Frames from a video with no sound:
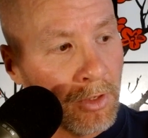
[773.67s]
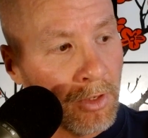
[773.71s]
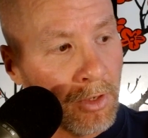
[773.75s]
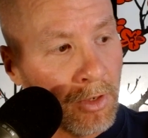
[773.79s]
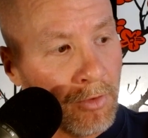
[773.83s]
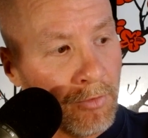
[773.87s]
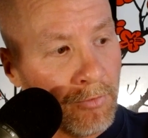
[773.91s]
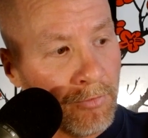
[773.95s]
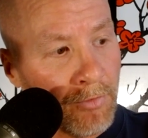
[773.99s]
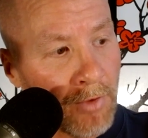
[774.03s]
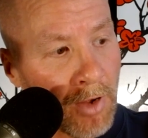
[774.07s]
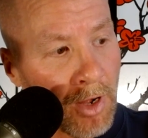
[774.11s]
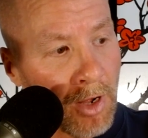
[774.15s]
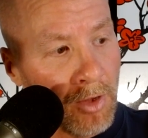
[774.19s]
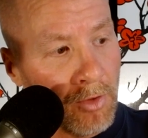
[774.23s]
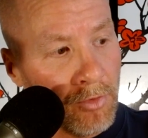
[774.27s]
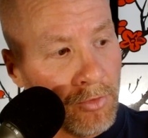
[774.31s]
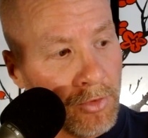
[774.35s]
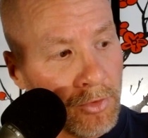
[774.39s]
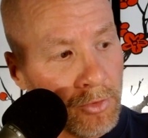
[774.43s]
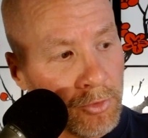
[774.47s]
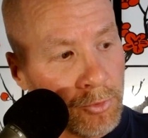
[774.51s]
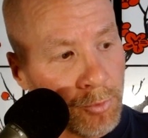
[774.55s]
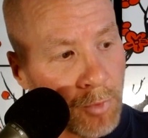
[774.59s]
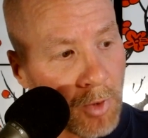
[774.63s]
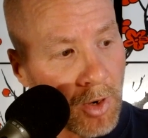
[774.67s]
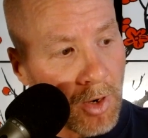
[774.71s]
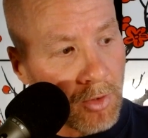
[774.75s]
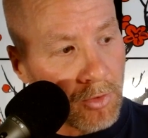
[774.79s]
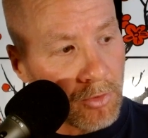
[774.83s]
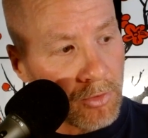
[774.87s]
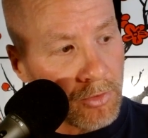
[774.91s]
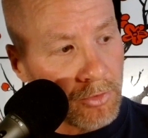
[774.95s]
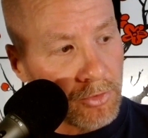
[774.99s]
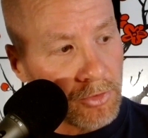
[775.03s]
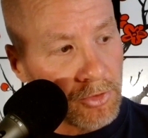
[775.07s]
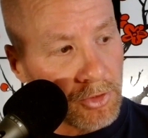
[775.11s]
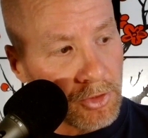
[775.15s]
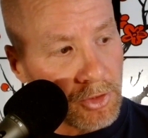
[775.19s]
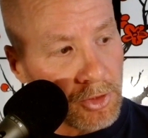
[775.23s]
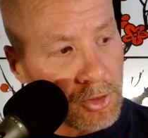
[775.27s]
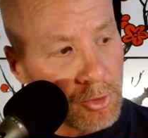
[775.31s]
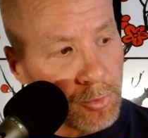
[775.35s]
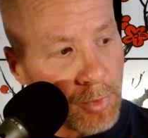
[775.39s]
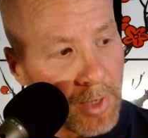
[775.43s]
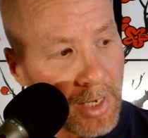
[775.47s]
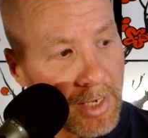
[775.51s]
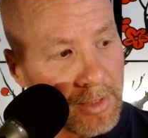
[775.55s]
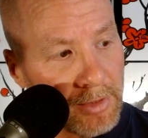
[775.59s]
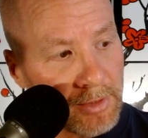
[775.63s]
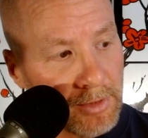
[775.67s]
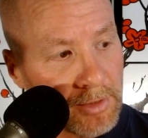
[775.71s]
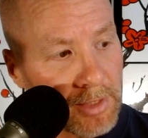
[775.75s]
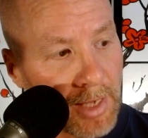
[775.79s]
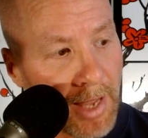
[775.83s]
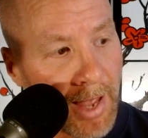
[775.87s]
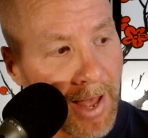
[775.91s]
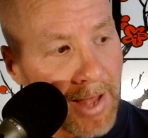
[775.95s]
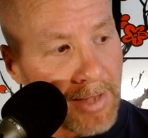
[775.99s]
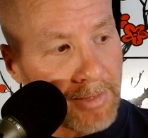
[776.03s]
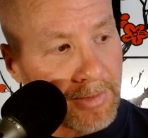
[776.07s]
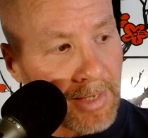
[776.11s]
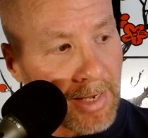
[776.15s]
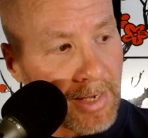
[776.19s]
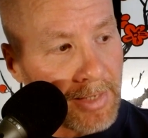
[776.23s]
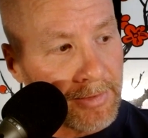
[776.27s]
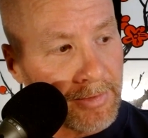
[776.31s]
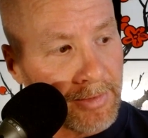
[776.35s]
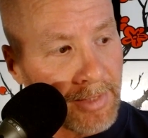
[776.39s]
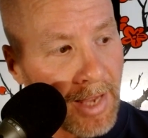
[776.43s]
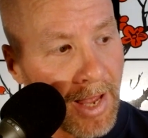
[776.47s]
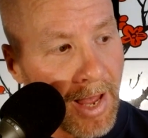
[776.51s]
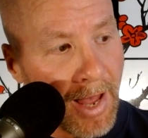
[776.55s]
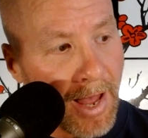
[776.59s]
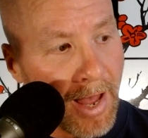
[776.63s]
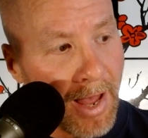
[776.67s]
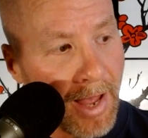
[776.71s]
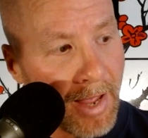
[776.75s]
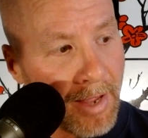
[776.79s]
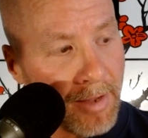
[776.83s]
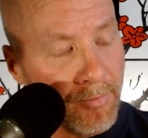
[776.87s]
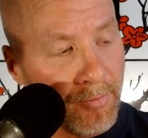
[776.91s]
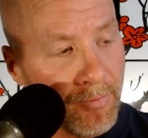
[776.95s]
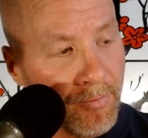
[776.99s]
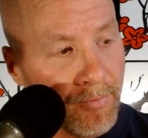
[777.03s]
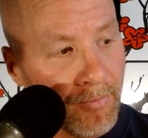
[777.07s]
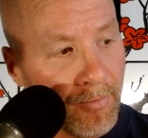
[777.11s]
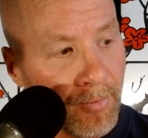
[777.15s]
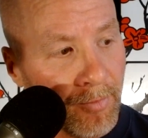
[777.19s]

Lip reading: of all those particles in space at that time,